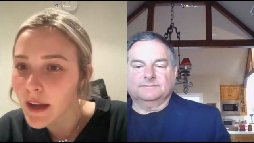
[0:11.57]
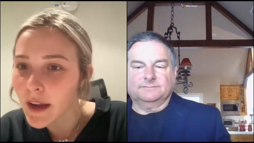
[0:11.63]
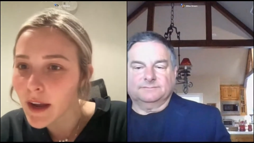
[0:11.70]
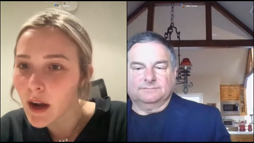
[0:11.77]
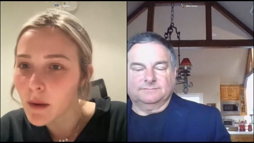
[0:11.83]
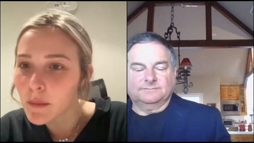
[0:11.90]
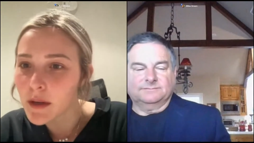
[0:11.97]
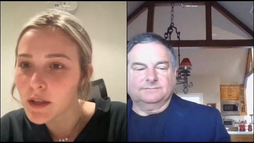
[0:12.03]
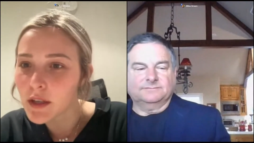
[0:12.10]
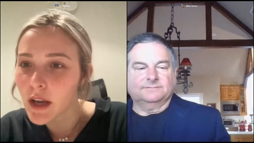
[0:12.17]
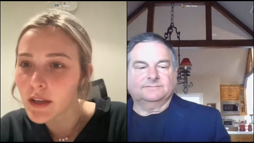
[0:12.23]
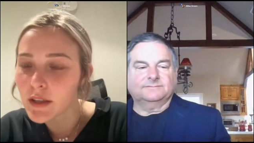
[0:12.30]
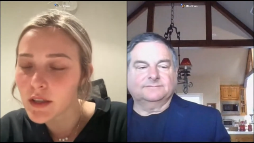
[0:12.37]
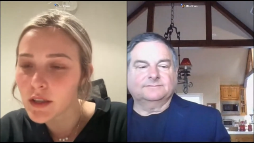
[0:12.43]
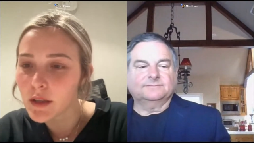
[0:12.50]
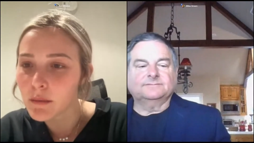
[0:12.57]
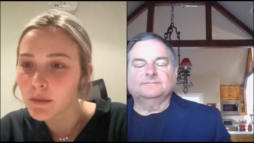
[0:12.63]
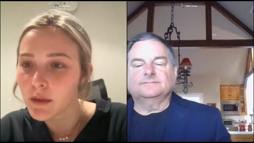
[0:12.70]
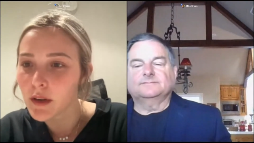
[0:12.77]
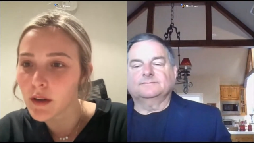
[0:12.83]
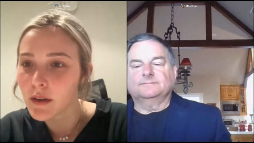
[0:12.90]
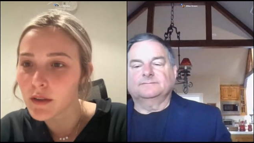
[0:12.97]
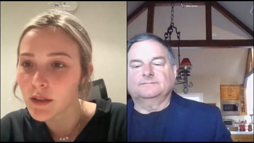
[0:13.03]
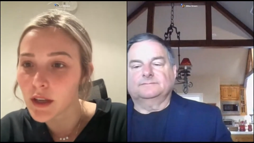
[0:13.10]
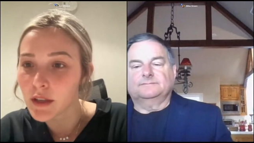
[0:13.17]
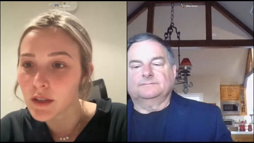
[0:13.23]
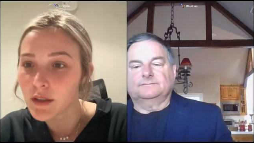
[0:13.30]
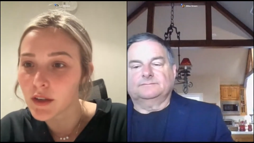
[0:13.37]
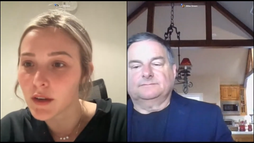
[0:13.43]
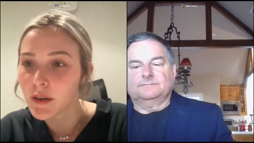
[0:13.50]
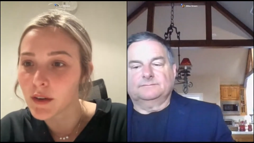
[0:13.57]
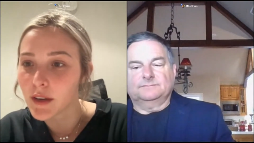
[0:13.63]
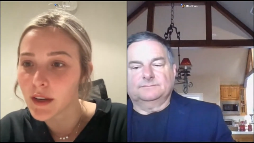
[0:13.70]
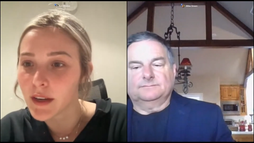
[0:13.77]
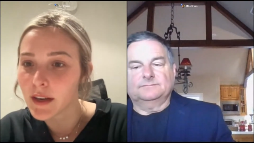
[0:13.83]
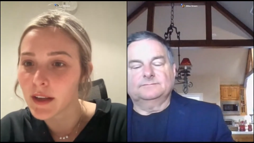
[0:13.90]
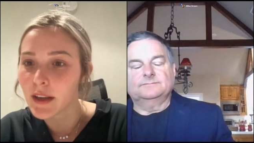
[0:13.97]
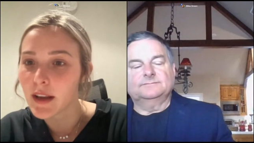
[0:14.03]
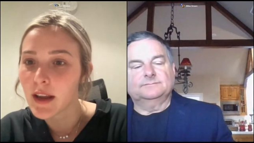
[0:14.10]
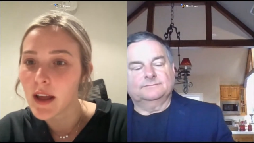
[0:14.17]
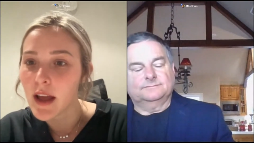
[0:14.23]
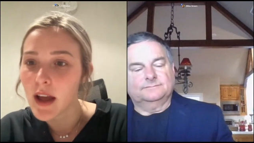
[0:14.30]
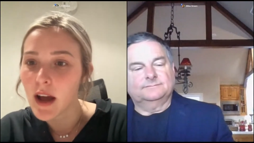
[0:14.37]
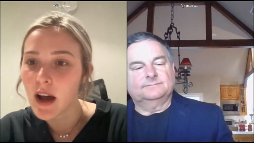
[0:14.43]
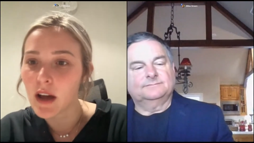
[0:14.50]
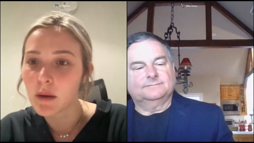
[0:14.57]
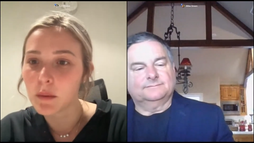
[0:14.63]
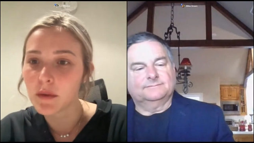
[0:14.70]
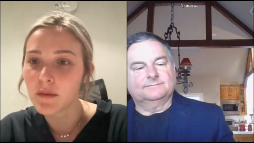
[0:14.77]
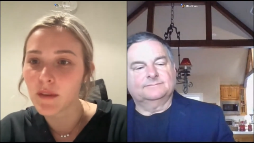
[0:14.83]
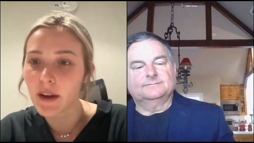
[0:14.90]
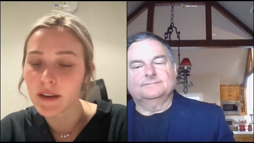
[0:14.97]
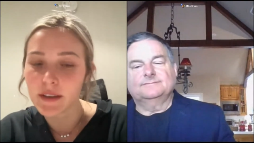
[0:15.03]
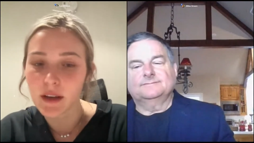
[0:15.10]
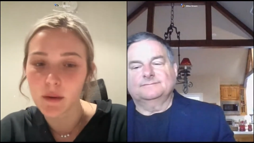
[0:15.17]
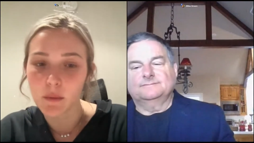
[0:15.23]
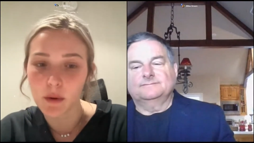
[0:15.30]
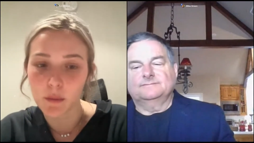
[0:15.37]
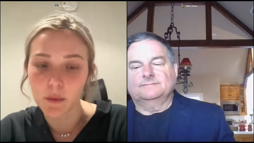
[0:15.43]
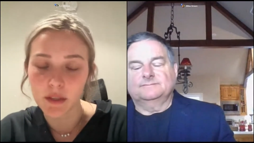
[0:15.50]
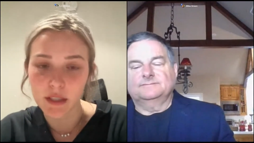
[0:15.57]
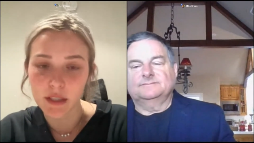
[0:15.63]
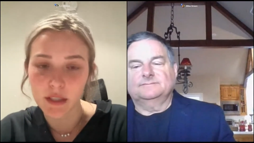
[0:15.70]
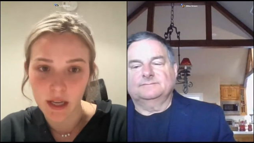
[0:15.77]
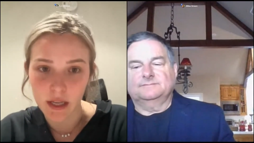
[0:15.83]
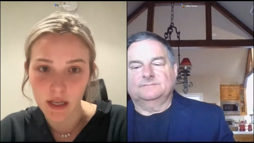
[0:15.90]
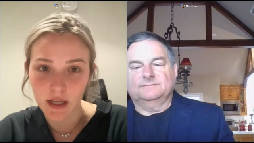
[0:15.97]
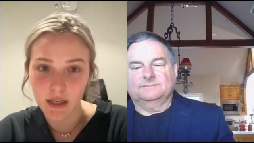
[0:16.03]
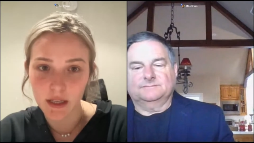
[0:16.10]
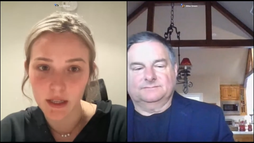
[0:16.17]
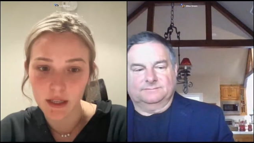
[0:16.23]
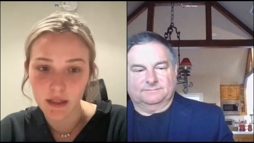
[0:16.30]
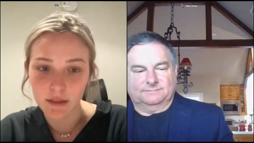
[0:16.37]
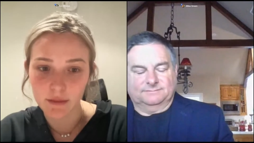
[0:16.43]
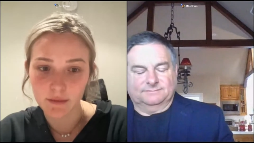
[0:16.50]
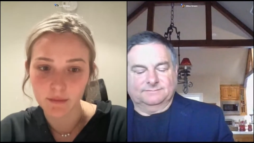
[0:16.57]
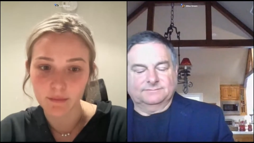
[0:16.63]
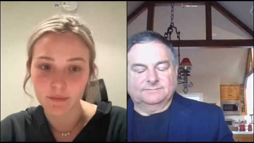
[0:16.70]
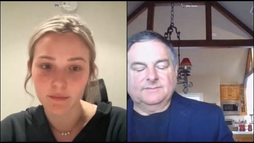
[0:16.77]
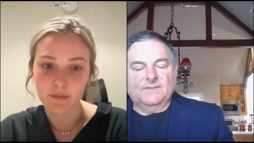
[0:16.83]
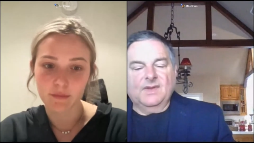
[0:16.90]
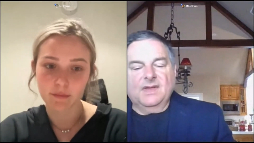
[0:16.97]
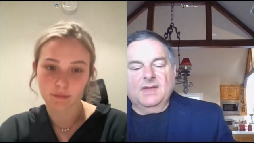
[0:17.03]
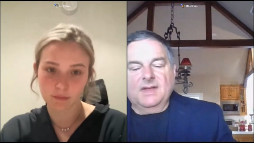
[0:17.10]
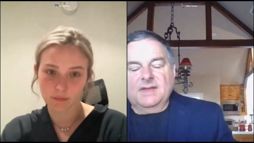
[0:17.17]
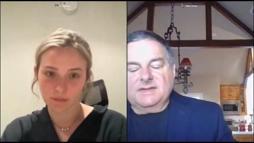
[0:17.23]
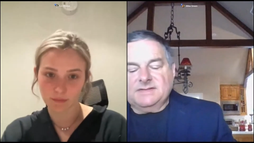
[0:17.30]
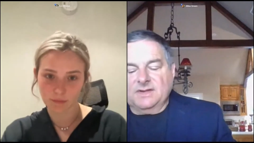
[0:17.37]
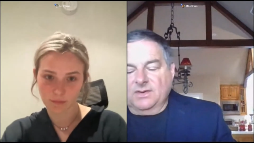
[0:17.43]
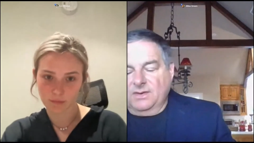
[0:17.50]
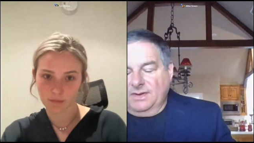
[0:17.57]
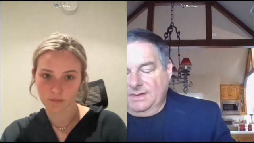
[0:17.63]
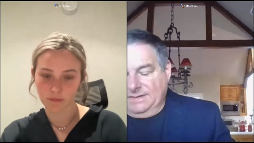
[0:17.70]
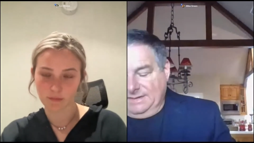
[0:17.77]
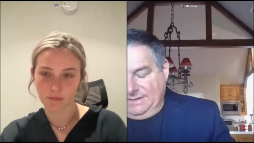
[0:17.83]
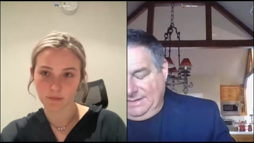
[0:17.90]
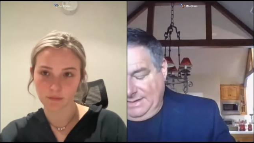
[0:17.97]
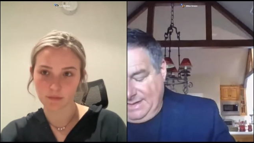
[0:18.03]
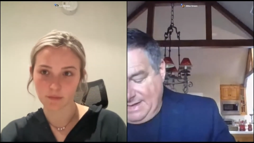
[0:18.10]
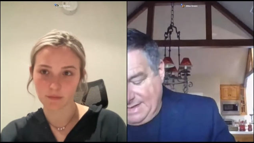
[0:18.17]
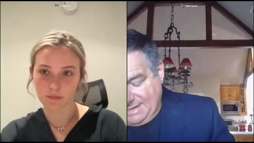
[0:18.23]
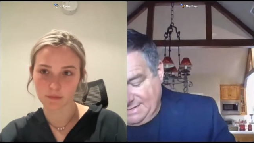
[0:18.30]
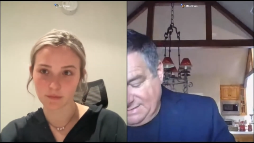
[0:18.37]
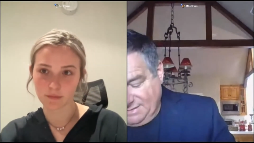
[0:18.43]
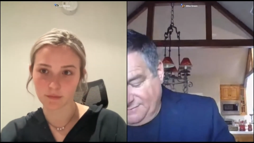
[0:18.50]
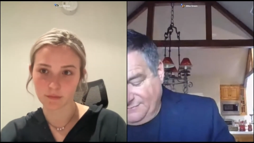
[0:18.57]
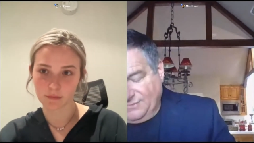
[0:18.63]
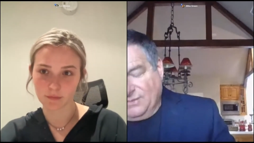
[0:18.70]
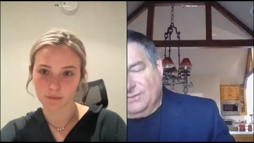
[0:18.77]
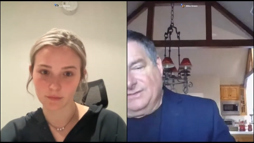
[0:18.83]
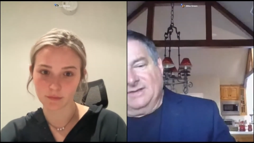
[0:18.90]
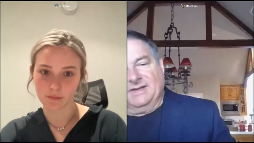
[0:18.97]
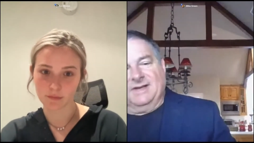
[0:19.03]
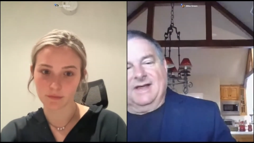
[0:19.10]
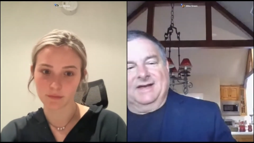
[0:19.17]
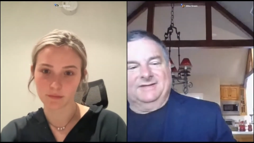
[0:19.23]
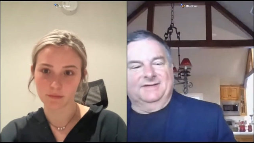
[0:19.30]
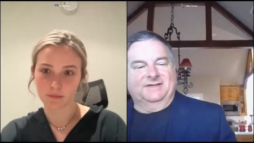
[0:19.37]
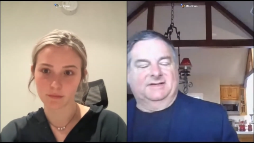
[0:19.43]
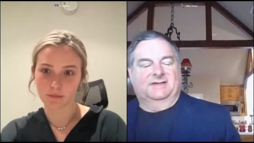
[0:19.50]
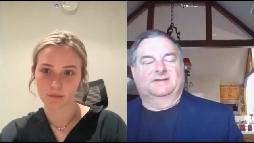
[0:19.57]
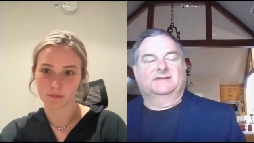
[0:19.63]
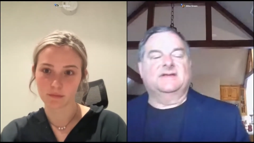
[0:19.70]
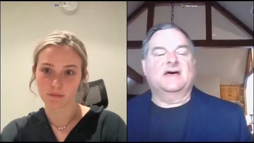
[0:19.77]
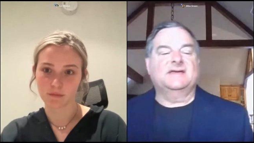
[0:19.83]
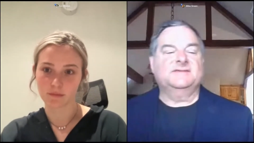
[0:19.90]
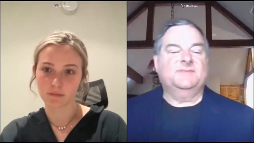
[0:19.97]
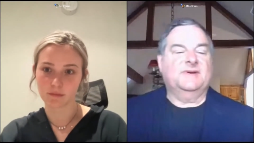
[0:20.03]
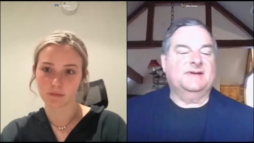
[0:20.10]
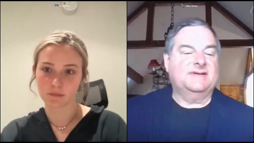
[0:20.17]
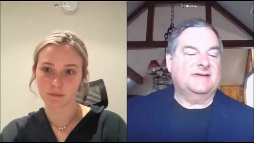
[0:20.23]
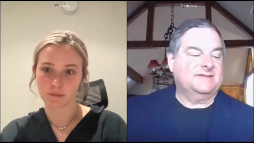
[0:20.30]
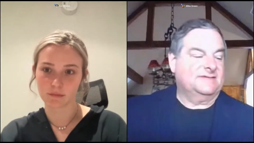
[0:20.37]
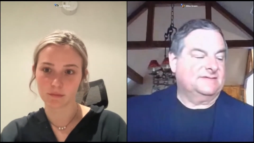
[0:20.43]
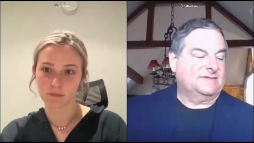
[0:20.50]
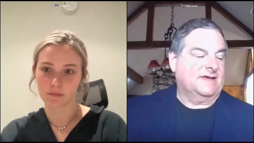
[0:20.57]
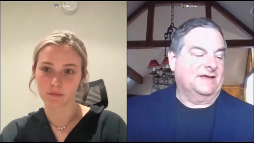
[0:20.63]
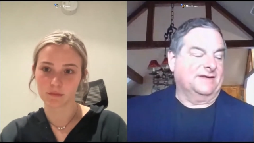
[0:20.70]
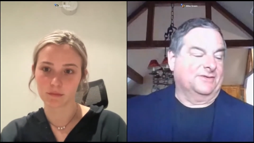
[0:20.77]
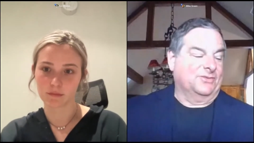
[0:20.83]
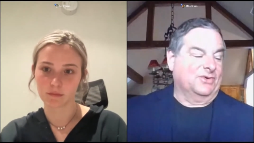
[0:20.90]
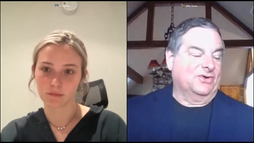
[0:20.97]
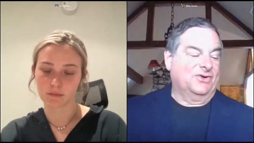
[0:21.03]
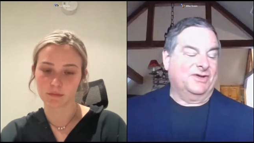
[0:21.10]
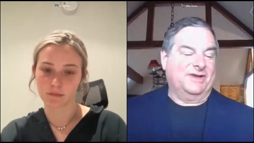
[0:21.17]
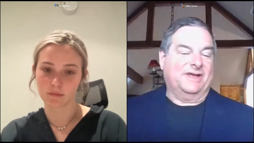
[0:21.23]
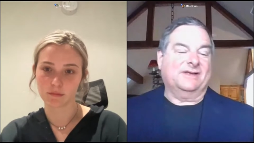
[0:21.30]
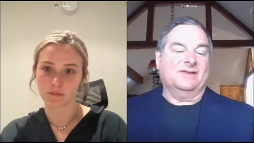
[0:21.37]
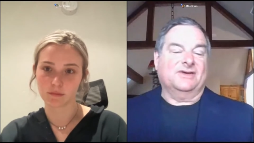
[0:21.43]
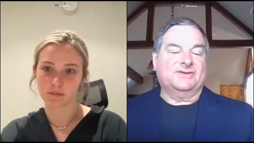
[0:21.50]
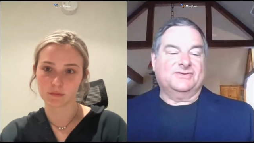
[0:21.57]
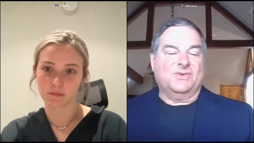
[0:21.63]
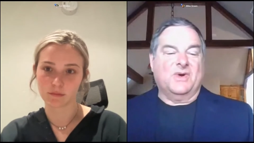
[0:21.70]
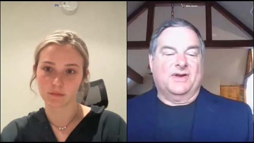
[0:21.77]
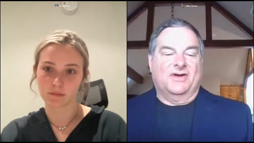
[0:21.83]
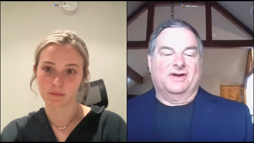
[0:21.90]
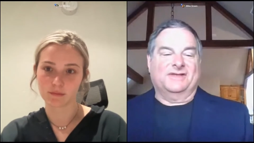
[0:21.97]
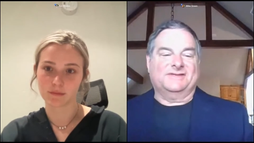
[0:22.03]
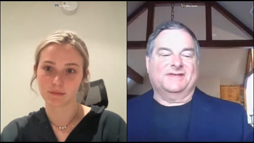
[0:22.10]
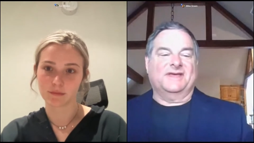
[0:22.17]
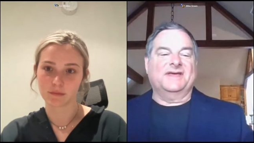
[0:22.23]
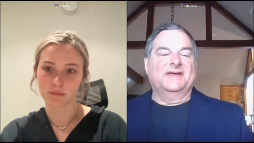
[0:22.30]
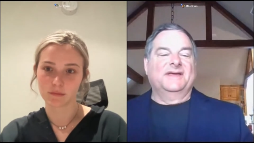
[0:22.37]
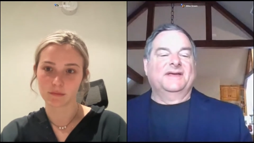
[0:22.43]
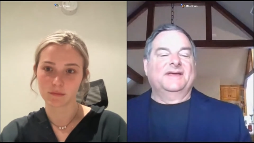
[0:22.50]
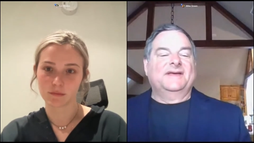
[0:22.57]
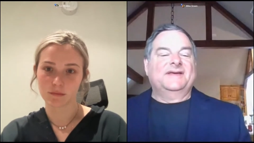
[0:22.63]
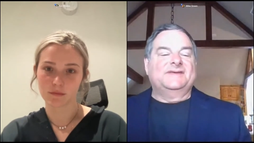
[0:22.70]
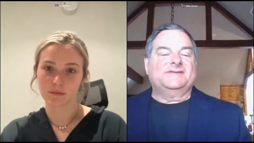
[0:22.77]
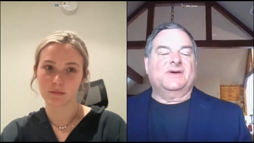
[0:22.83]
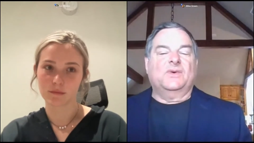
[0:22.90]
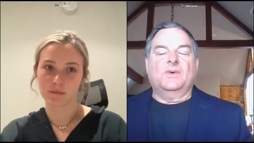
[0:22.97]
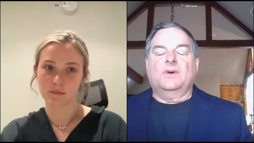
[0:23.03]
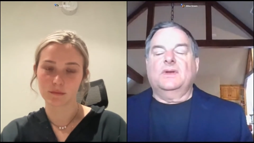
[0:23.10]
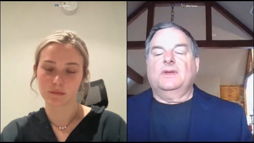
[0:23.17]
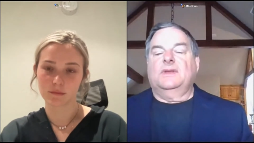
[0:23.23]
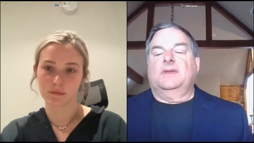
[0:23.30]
Speaker 1: say how much estrogen and progesterone are in it. How do we find out what we're taking?
Speaker 2: So it yeah, it's confusing. It actually does, but it doesn't say it in real good English, quite honestly. So